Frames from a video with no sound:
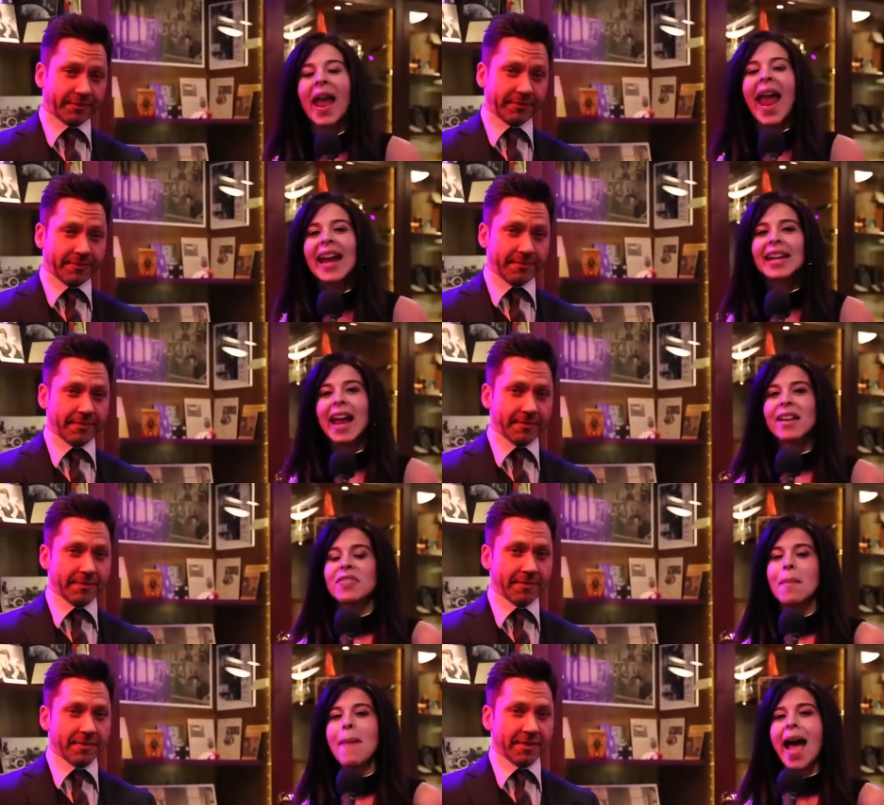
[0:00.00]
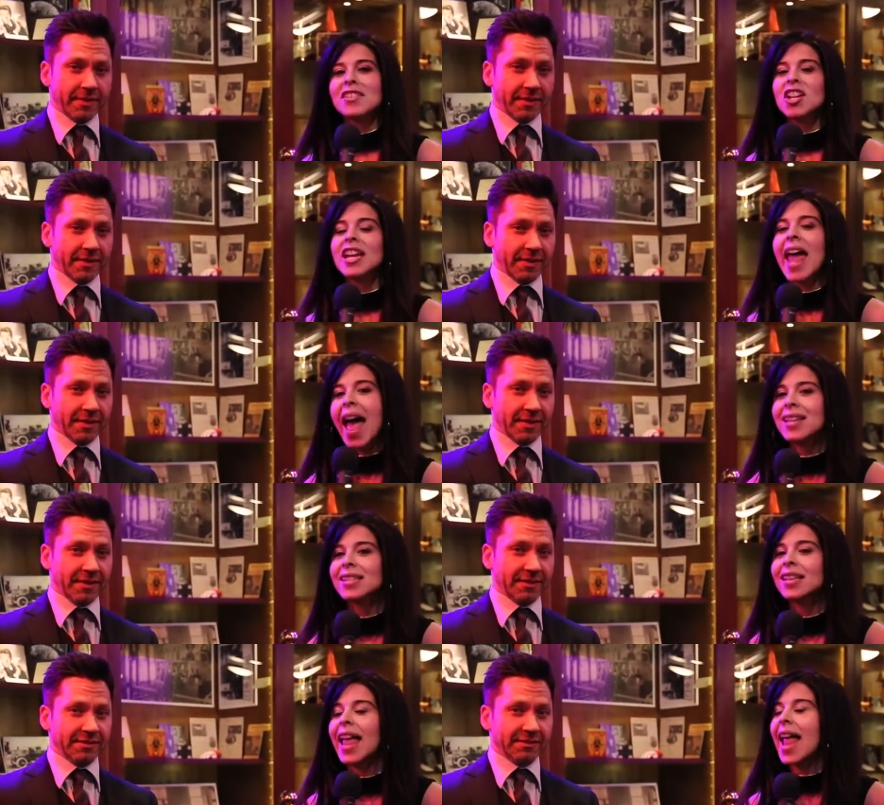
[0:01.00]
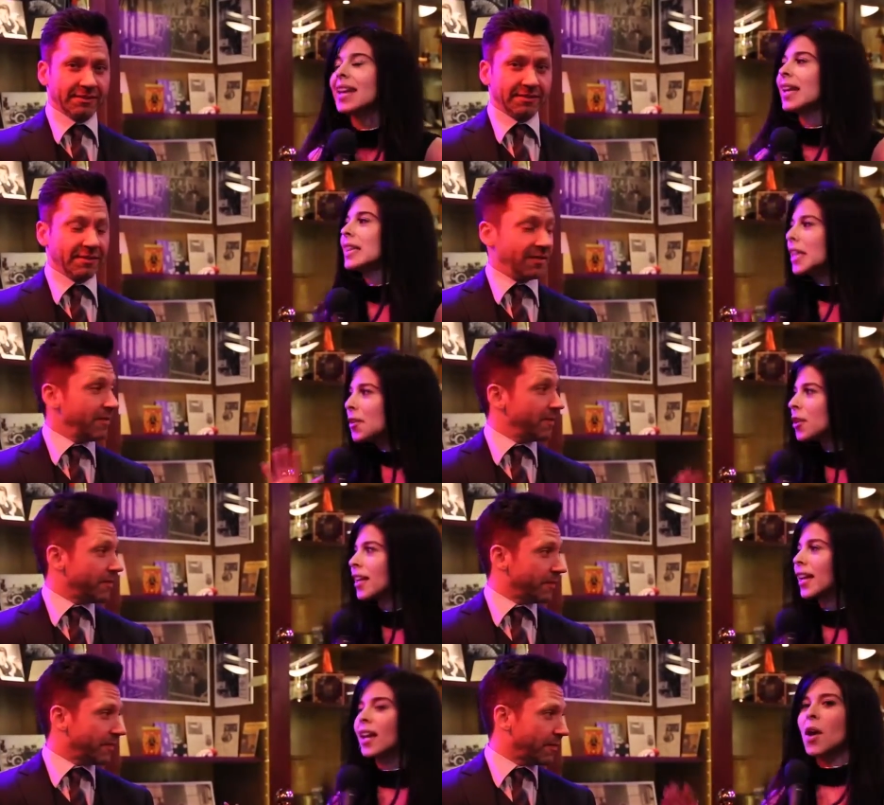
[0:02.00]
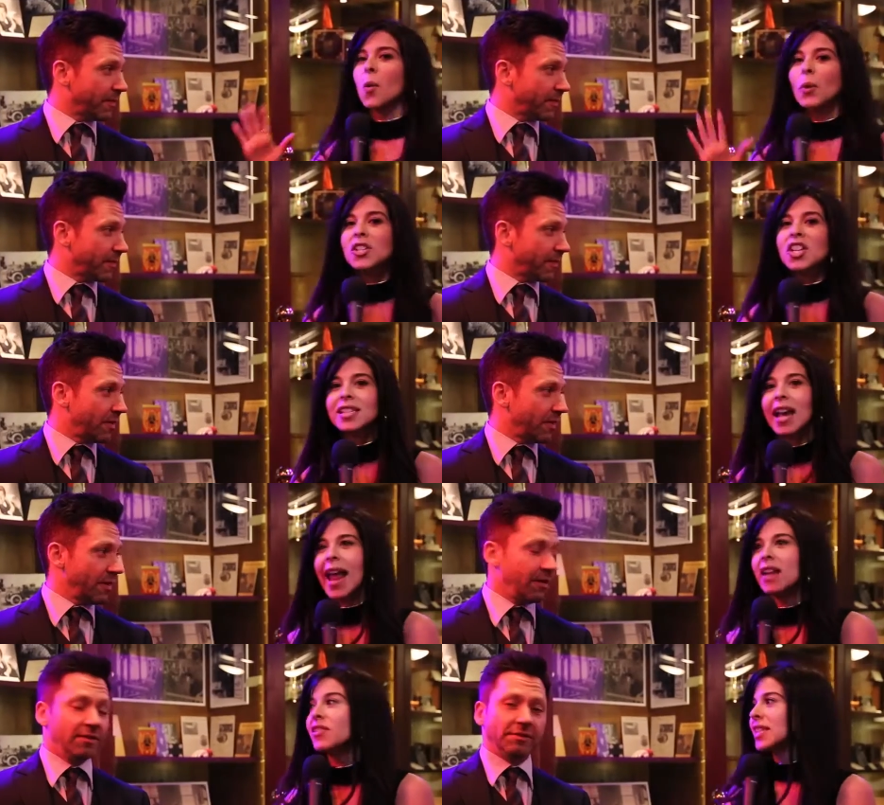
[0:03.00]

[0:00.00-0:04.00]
Speaker 1: hanging out at the Magic Castle. And literally, we just got out of a